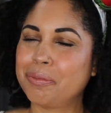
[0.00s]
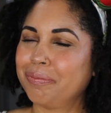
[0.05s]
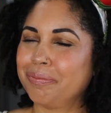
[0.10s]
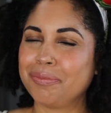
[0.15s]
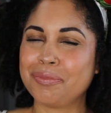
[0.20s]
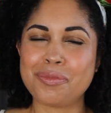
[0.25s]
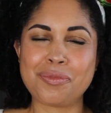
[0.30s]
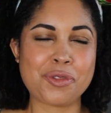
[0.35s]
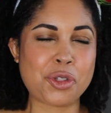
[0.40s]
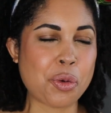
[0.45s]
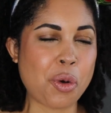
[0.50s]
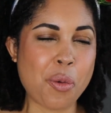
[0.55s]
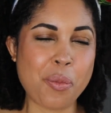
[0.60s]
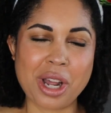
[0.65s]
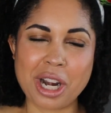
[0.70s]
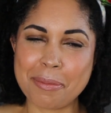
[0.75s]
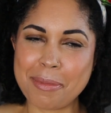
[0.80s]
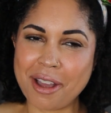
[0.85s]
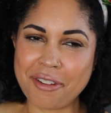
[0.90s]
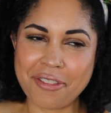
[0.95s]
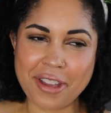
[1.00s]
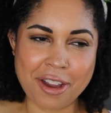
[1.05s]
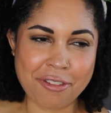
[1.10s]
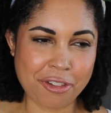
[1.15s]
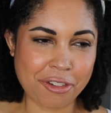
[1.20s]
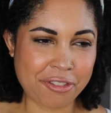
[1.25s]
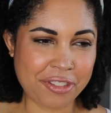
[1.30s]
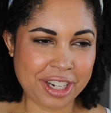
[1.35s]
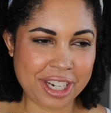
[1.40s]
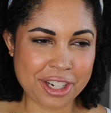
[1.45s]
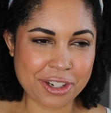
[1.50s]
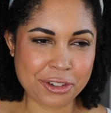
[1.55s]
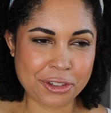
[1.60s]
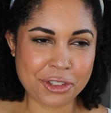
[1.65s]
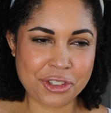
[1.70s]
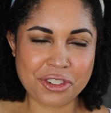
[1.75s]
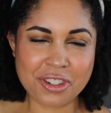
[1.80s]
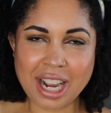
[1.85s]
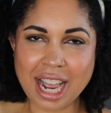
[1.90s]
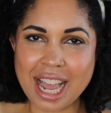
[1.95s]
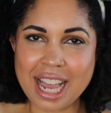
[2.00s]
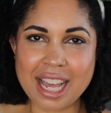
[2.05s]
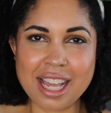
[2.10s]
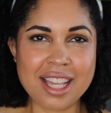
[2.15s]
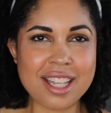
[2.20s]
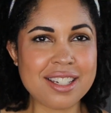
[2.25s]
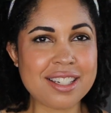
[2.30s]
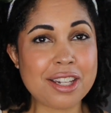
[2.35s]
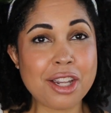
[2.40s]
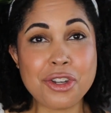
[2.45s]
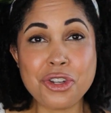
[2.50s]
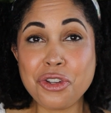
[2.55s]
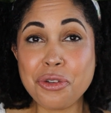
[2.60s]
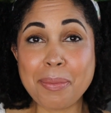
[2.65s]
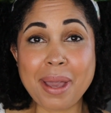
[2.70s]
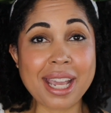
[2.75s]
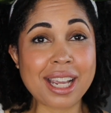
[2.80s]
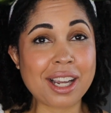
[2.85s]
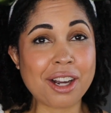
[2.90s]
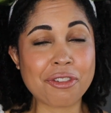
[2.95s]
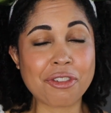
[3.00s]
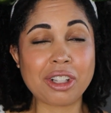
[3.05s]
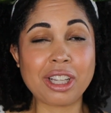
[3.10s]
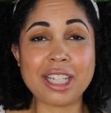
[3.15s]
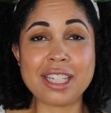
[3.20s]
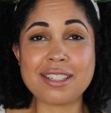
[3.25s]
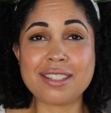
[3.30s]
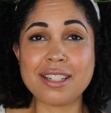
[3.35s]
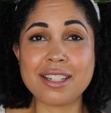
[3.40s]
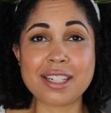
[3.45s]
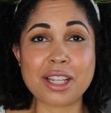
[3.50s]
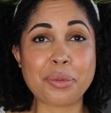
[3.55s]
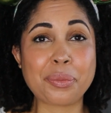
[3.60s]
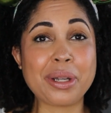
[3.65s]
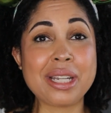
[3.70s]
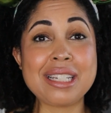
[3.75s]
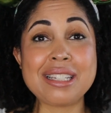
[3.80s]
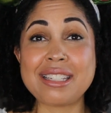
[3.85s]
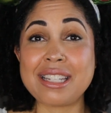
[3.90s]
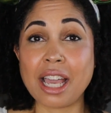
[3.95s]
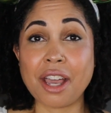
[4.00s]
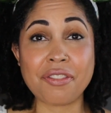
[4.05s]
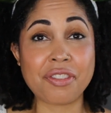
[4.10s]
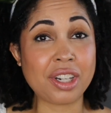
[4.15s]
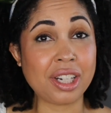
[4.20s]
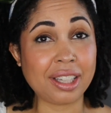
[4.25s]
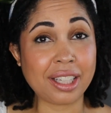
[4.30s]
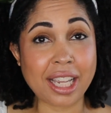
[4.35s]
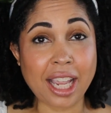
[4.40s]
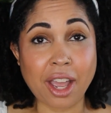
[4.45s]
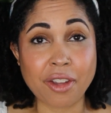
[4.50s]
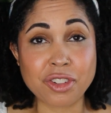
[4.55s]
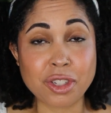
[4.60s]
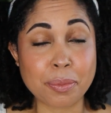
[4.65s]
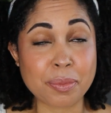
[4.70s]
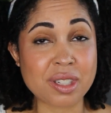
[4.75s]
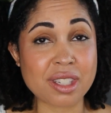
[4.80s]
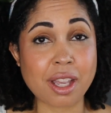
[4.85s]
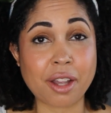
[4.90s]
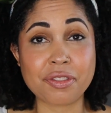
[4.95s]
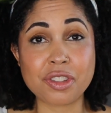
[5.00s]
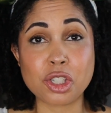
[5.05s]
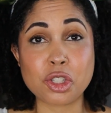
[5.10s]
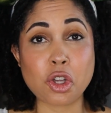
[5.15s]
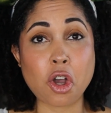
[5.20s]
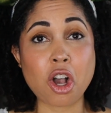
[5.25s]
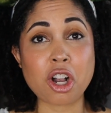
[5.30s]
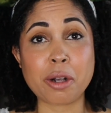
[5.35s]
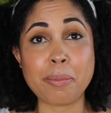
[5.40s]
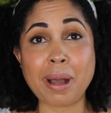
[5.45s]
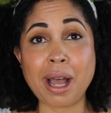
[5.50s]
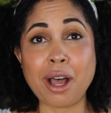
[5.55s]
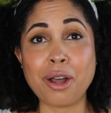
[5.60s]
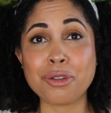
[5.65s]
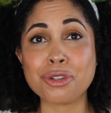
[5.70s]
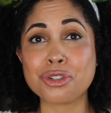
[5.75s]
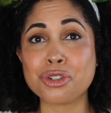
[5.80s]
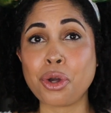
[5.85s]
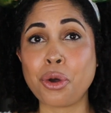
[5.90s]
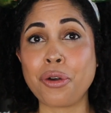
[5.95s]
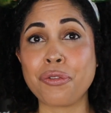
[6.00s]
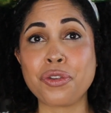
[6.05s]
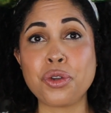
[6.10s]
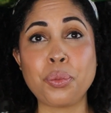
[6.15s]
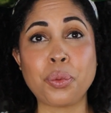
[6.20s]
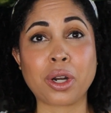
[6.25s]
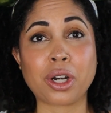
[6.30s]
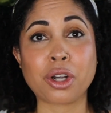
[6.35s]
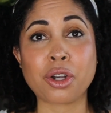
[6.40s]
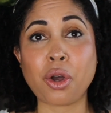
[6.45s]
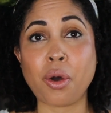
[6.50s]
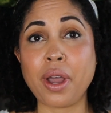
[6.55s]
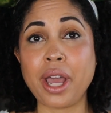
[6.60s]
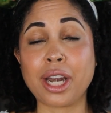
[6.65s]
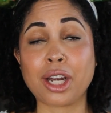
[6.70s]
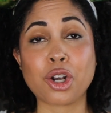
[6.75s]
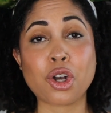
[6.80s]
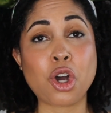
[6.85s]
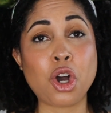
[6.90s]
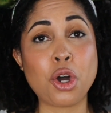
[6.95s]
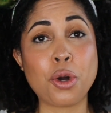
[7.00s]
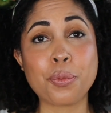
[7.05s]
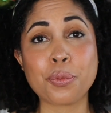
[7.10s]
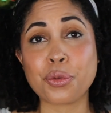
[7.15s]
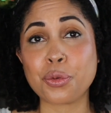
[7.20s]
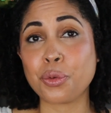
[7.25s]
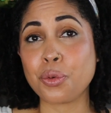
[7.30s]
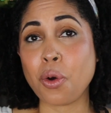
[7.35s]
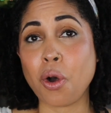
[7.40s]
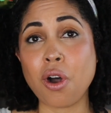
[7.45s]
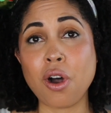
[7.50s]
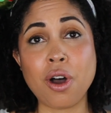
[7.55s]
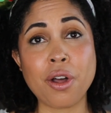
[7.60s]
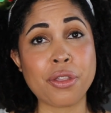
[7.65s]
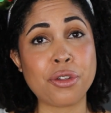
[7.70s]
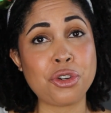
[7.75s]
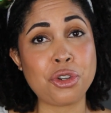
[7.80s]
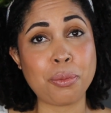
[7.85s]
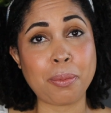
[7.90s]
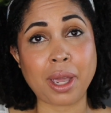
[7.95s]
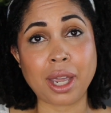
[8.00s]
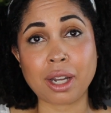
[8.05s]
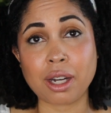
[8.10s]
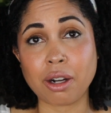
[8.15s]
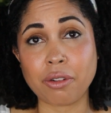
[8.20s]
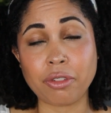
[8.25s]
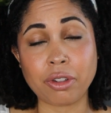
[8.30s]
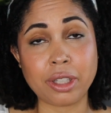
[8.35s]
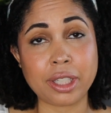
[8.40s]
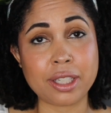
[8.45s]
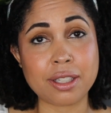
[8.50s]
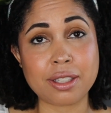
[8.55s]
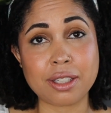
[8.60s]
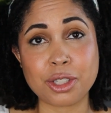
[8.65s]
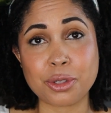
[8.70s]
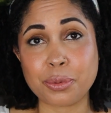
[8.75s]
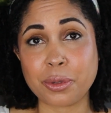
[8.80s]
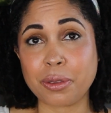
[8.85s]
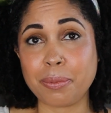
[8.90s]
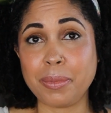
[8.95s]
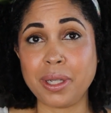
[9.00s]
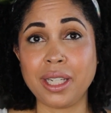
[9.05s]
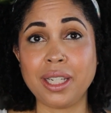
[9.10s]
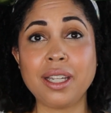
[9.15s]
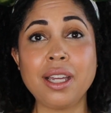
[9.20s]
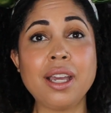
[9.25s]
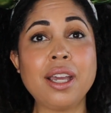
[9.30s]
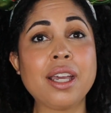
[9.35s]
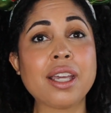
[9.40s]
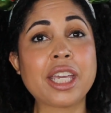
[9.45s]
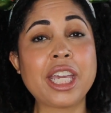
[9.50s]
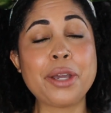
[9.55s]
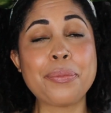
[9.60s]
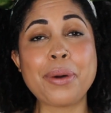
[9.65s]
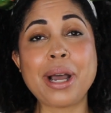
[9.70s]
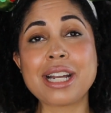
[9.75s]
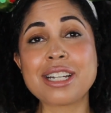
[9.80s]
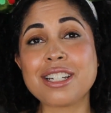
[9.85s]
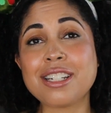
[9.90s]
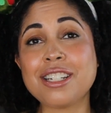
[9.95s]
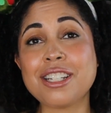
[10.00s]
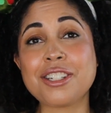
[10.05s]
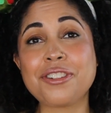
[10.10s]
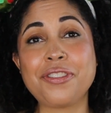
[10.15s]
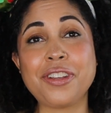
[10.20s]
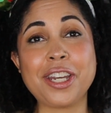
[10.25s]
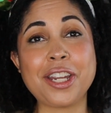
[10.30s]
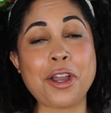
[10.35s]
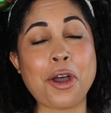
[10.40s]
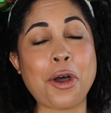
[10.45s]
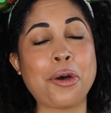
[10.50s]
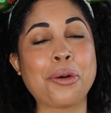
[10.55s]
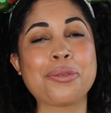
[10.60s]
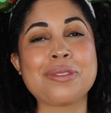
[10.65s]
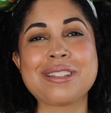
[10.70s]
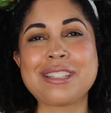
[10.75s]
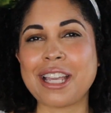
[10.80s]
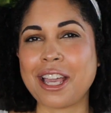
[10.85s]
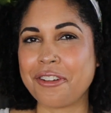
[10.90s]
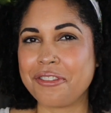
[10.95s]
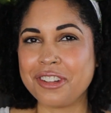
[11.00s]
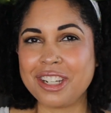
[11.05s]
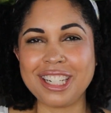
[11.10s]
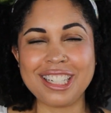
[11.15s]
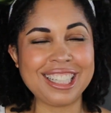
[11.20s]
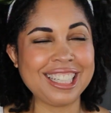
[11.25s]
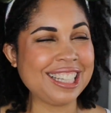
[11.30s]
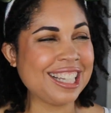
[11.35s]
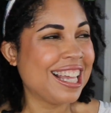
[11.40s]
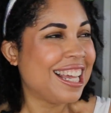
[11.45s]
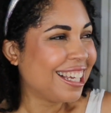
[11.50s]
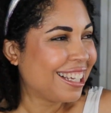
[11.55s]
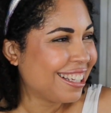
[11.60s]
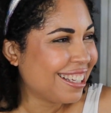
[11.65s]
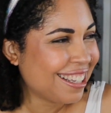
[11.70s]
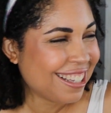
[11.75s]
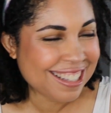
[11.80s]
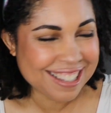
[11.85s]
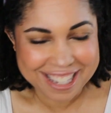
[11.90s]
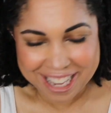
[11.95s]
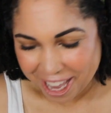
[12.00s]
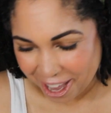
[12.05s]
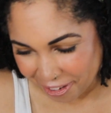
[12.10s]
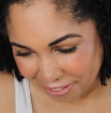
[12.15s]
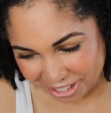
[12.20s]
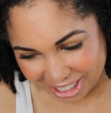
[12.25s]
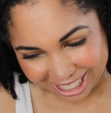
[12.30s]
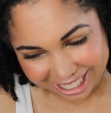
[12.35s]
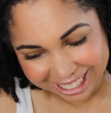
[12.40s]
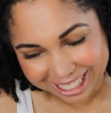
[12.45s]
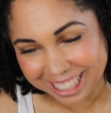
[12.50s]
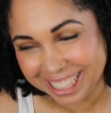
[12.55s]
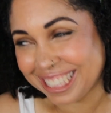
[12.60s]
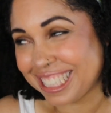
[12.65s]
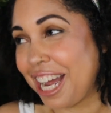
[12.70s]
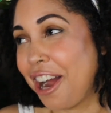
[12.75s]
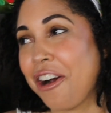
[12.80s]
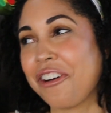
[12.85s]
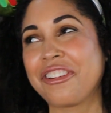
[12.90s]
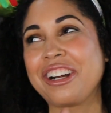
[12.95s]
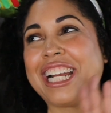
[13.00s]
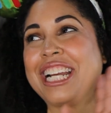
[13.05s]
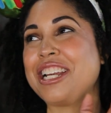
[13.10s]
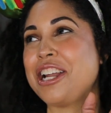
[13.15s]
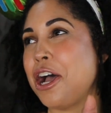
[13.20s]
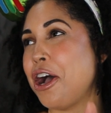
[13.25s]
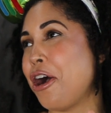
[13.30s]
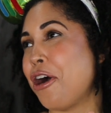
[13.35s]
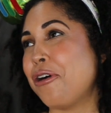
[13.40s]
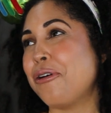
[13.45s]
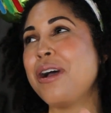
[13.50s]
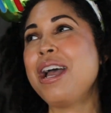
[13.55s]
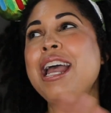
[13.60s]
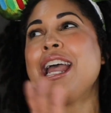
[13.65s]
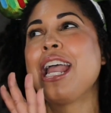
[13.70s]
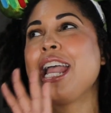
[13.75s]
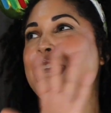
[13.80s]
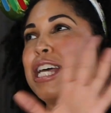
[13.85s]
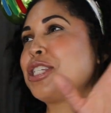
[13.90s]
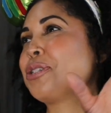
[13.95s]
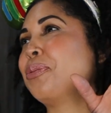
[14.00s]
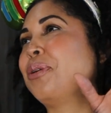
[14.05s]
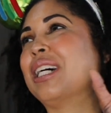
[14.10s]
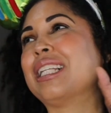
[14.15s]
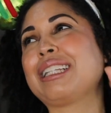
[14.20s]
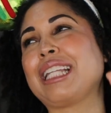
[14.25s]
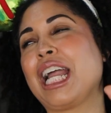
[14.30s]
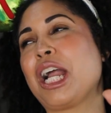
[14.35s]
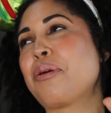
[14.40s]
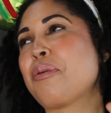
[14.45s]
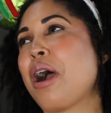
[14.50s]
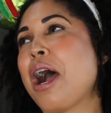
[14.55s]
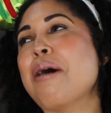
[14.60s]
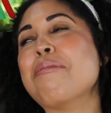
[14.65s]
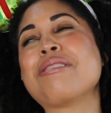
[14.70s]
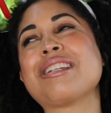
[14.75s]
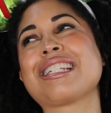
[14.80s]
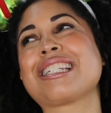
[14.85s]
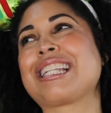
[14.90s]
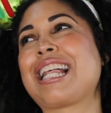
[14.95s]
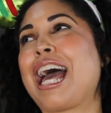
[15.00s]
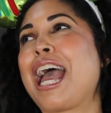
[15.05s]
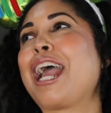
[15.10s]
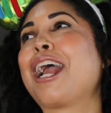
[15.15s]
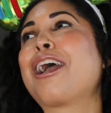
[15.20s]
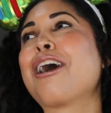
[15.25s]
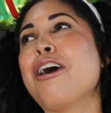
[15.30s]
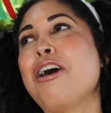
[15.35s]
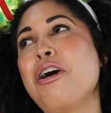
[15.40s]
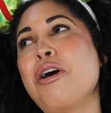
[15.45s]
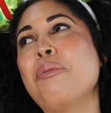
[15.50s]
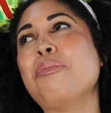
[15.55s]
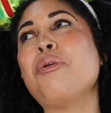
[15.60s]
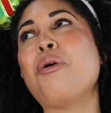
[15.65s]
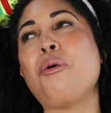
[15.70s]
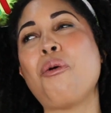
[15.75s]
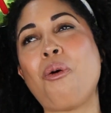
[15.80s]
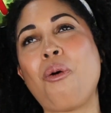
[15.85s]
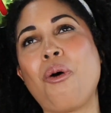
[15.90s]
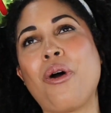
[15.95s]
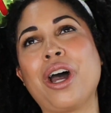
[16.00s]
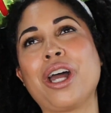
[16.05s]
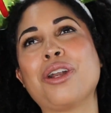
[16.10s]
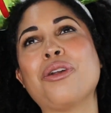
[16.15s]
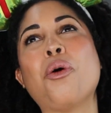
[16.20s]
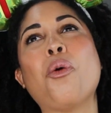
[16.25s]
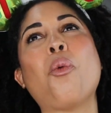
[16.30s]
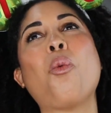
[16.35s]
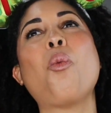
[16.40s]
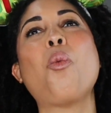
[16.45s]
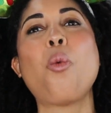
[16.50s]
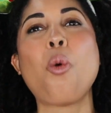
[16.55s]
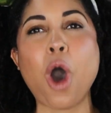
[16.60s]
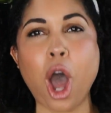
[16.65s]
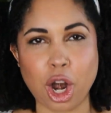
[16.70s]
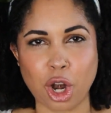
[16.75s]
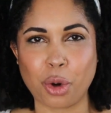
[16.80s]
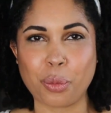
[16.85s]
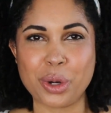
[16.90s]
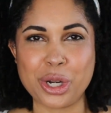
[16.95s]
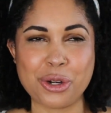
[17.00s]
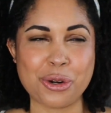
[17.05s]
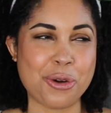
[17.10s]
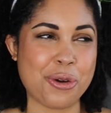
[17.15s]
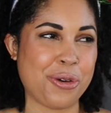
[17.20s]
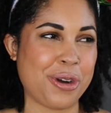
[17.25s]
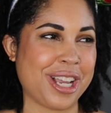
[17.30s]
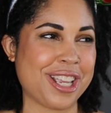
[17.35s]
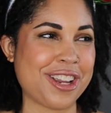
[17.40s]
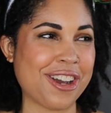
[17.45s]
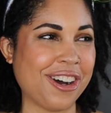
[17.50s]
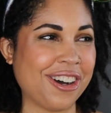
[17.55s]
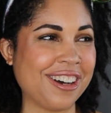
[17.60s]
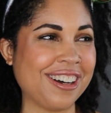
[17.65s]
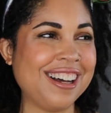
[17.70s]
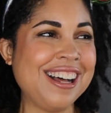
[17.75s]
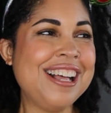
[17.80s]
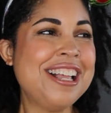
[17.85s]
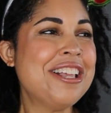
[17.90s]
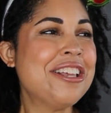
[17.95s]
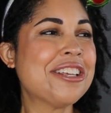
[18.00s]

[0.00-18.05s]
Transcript: Doing one of my favorite videos, you guys. New makeup releases, and we definitely have some stuff to talk about. So if you want to go ahead and comb through all the new makeup releases with me, keep watching this video. Definitely, because I already know is one thing where I'm just like, come on, what are we doing, y'all?